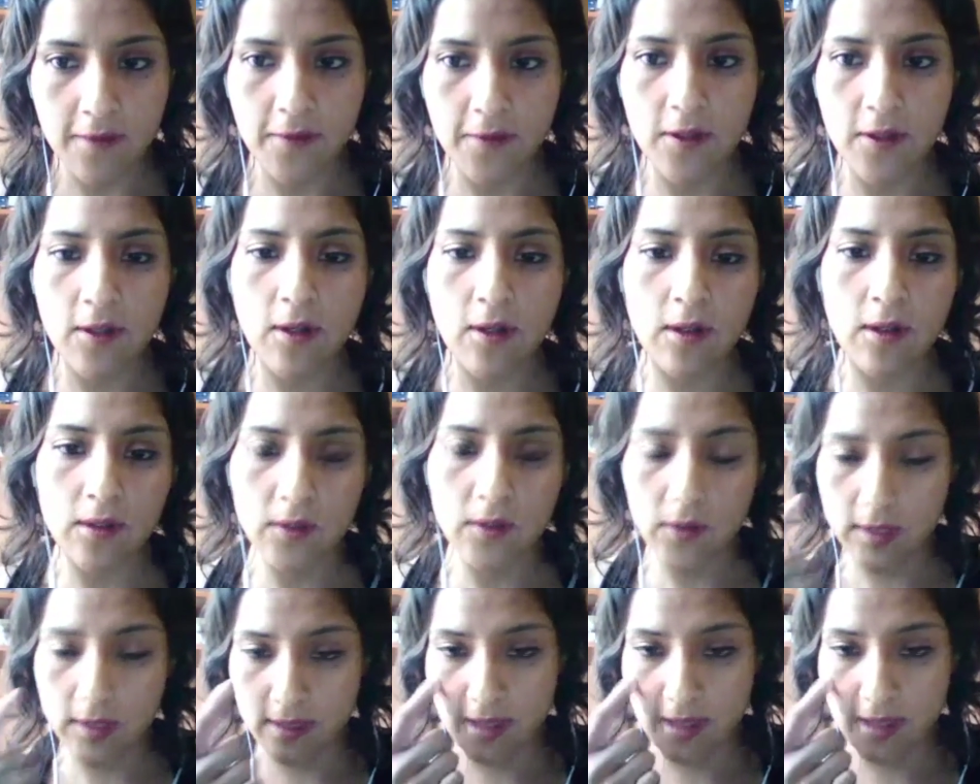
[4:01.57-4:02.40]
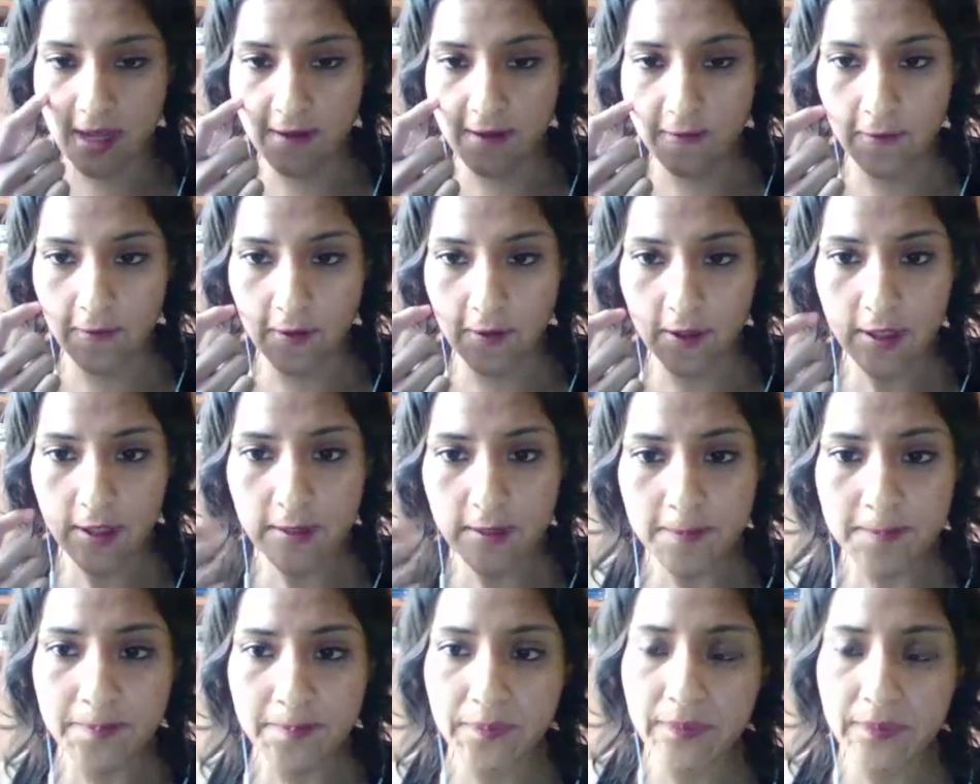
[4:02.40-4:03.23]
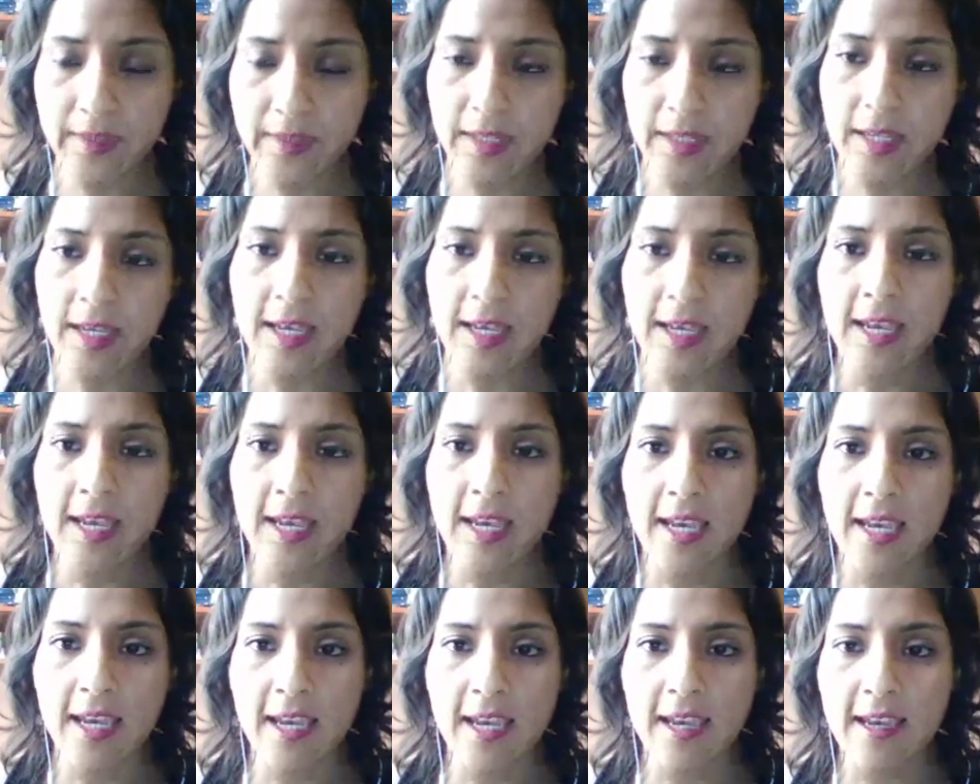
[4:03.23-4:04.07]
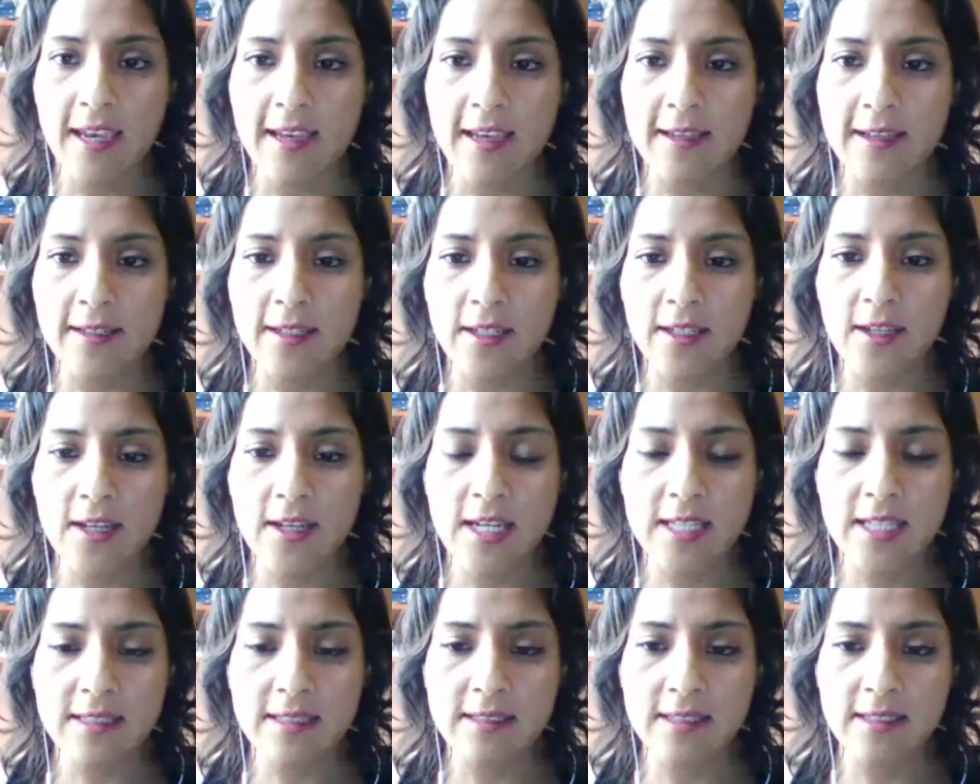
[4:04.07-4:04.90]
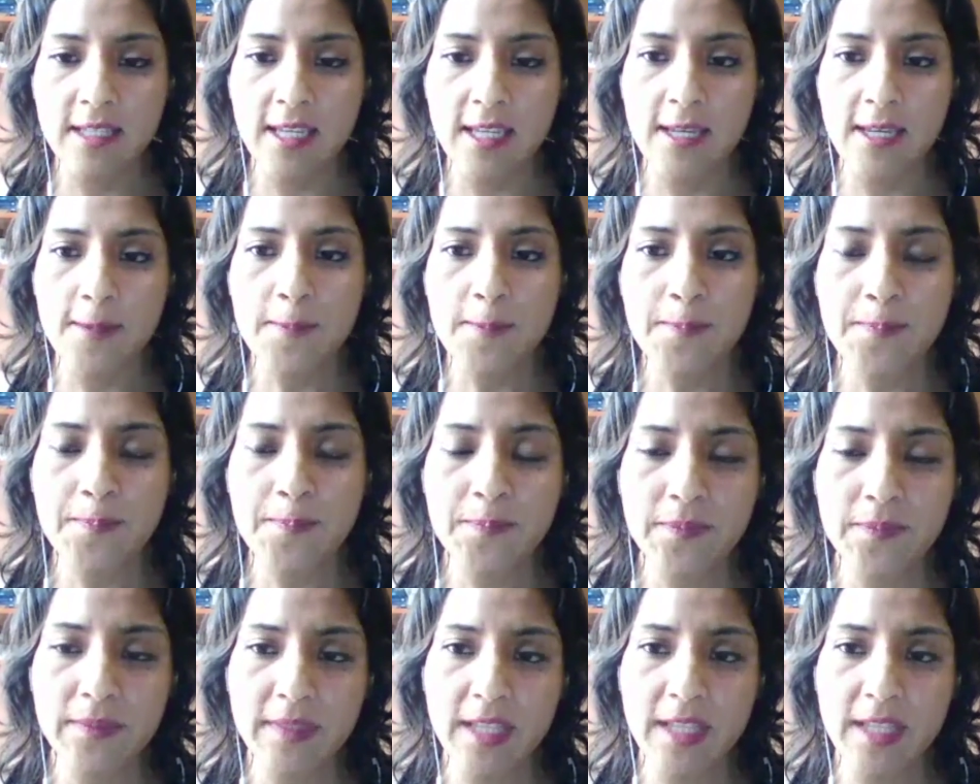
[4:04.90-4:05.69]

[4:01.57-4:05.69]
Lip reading: If you go to slide four, you can see